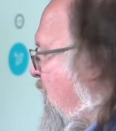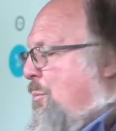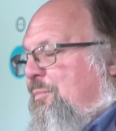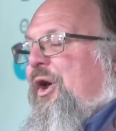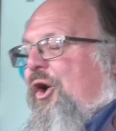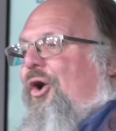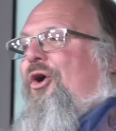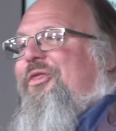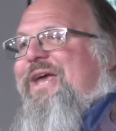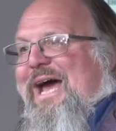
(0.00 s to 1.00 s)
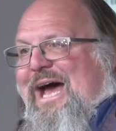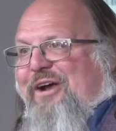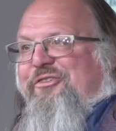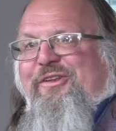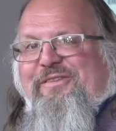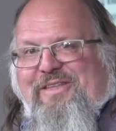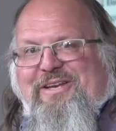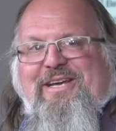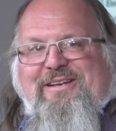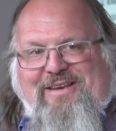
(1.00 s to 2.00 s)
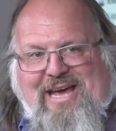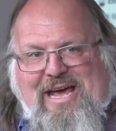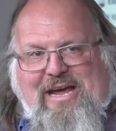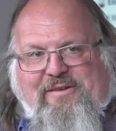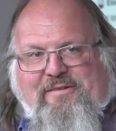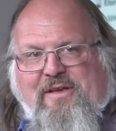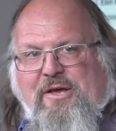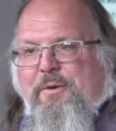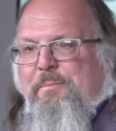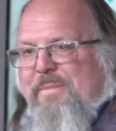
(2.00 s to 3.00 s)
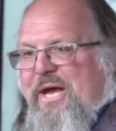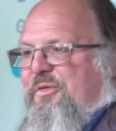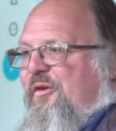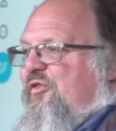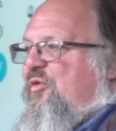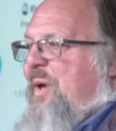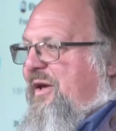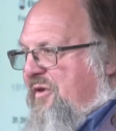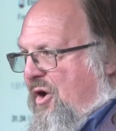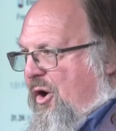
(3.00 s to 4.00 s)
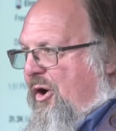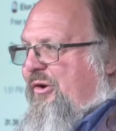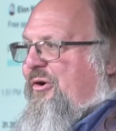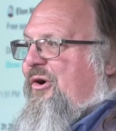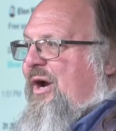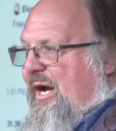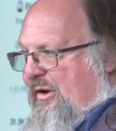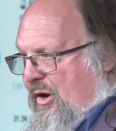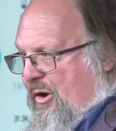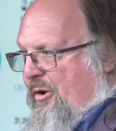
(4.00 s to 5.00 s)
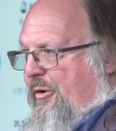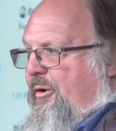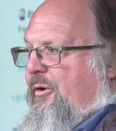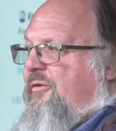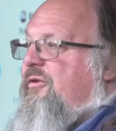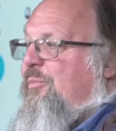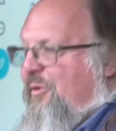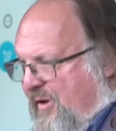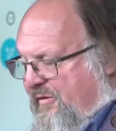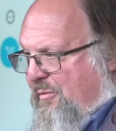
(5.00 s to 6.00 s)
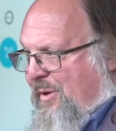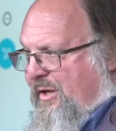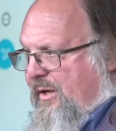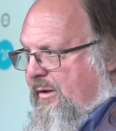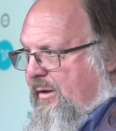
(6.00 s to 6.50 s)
but all the actions that he takes make this space harder and harder to participate in.